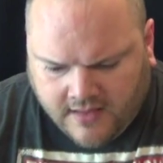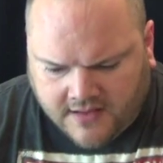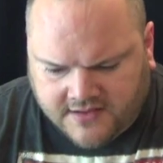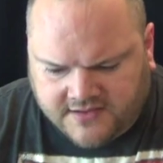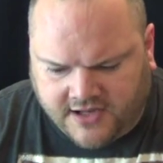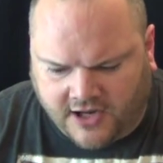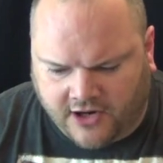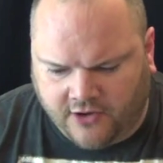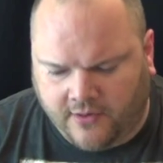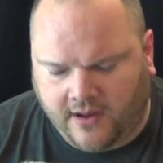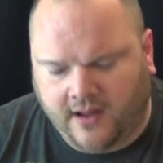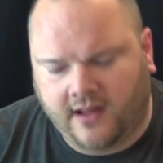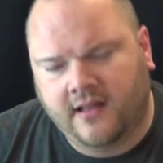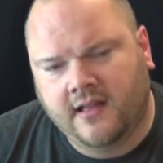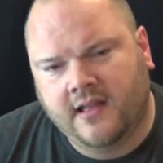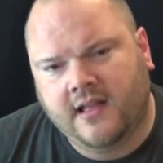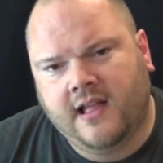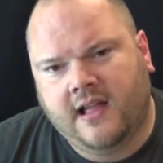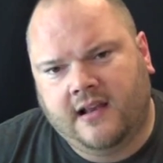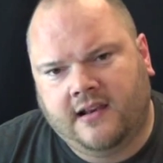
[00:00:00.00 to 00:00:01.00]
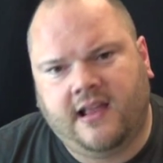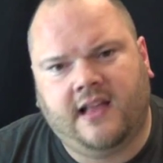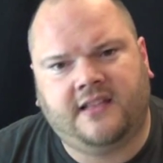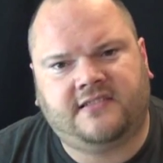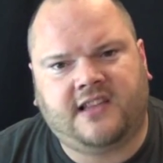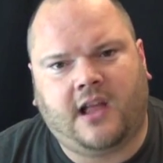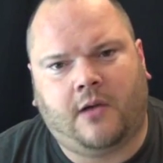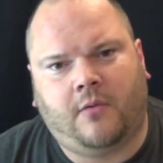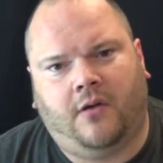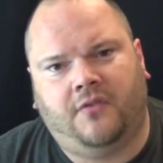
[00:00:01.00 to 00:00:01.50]
So uh,
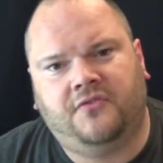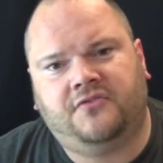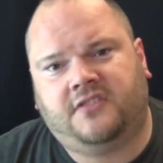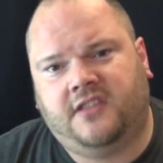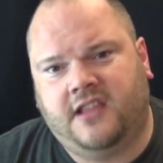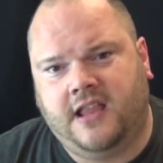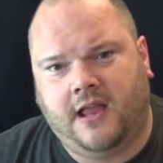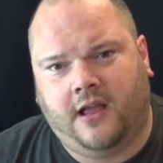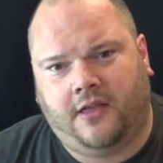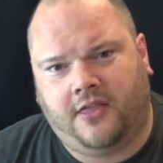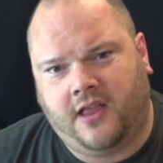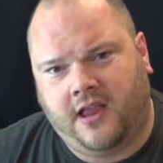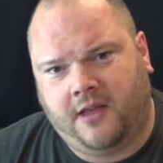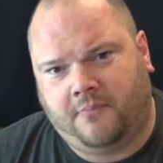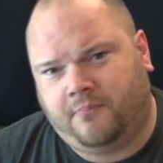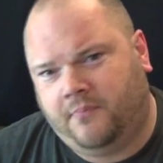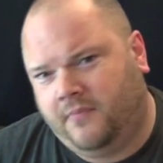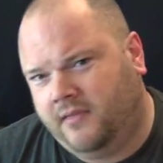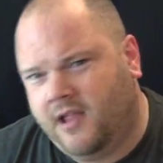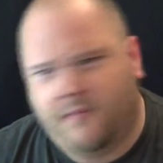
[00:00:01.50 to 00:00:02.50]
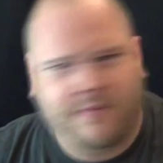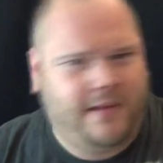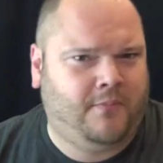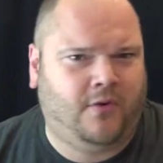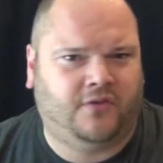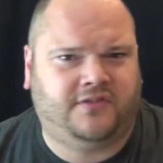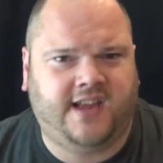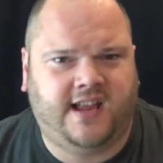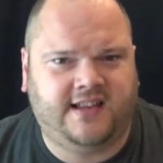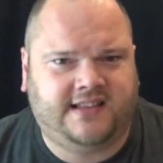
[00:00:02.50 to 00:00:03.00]
let's go on to the, the little bit
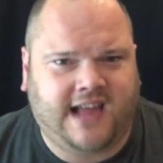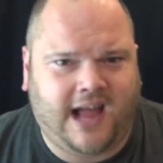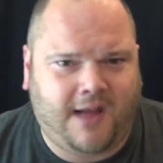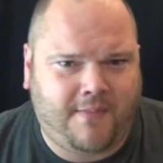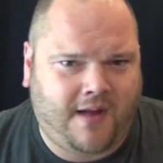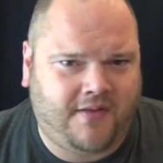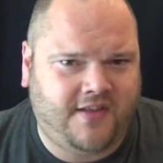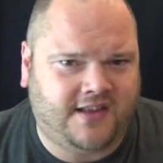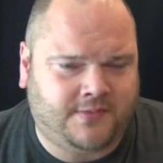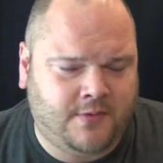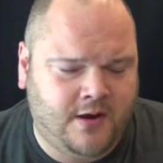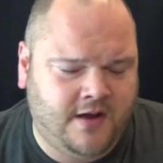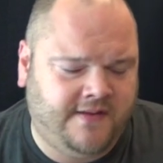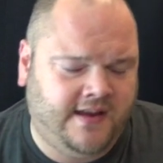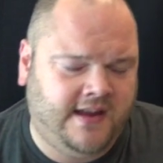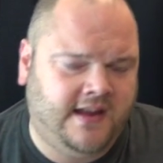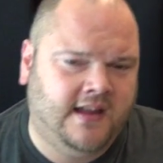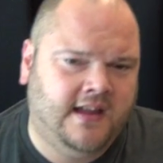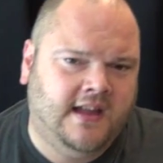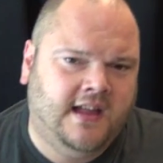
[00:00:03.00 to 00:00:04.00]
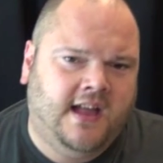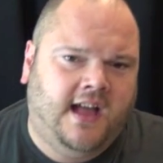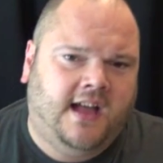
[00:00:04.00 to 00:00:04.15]
more detail about this movie.